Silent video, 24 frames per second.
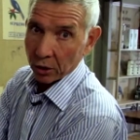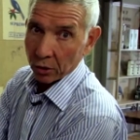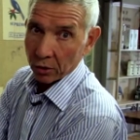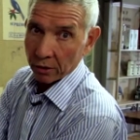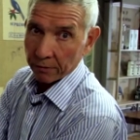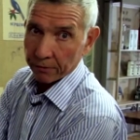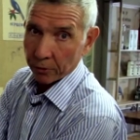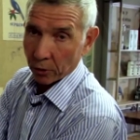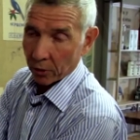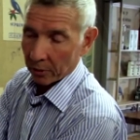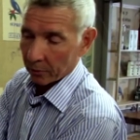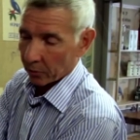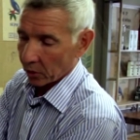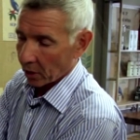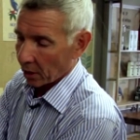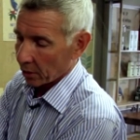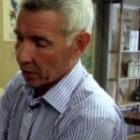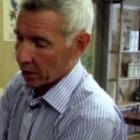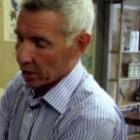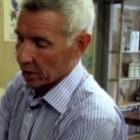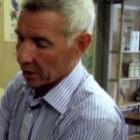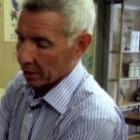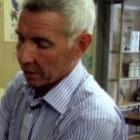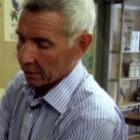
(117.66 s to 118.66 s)
uniform
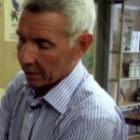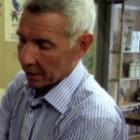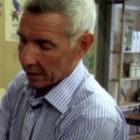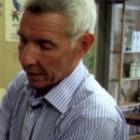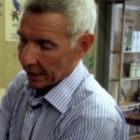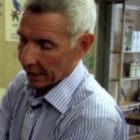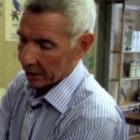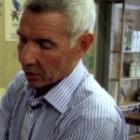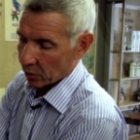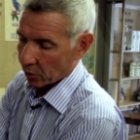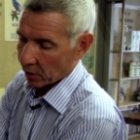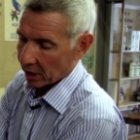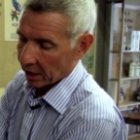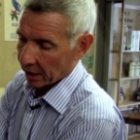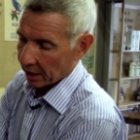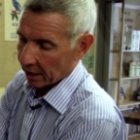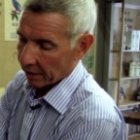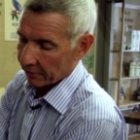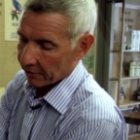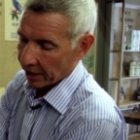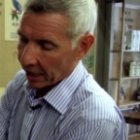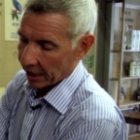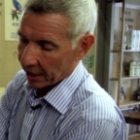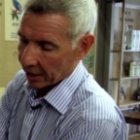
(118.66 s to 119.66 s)
roast. That's one of the
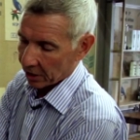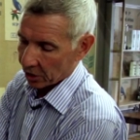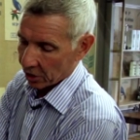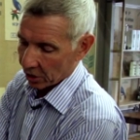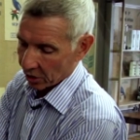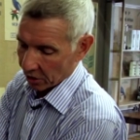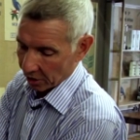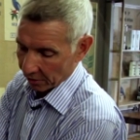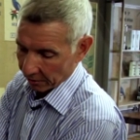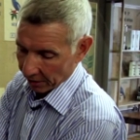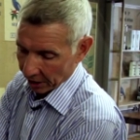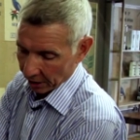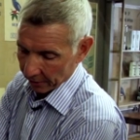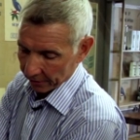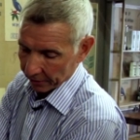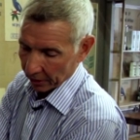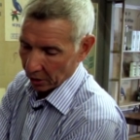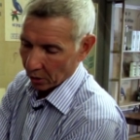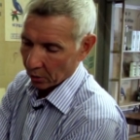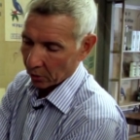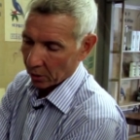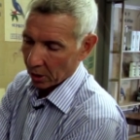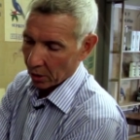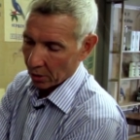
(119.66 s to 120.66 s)
advantages of
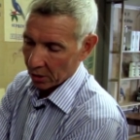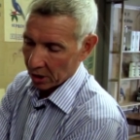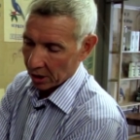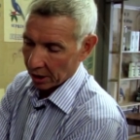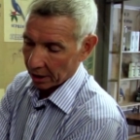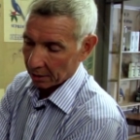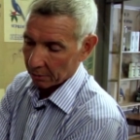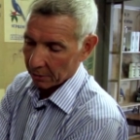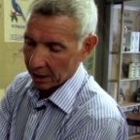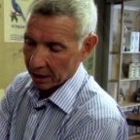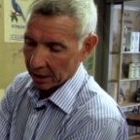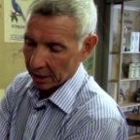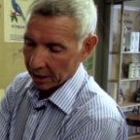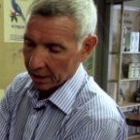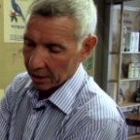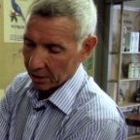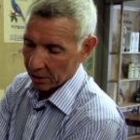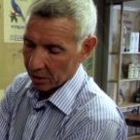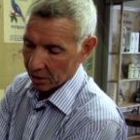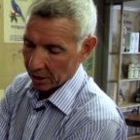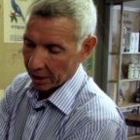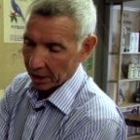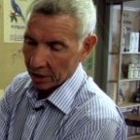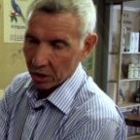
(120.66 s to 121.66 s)
airflow roasting,
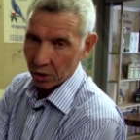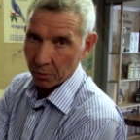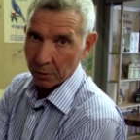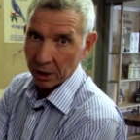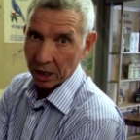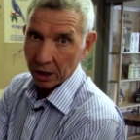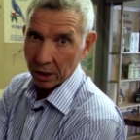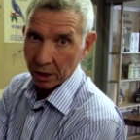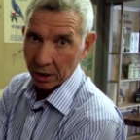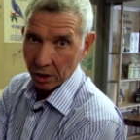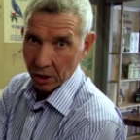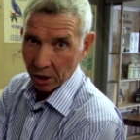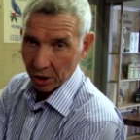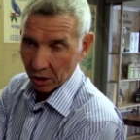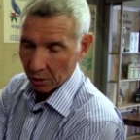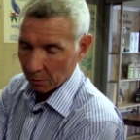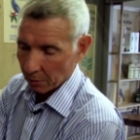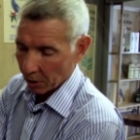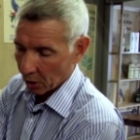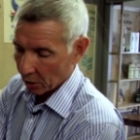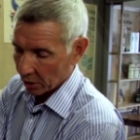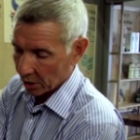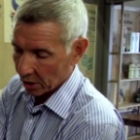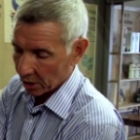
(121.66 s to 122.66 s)
because each bean is
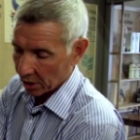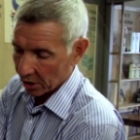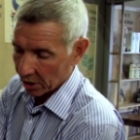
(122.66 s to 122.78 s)
exposed to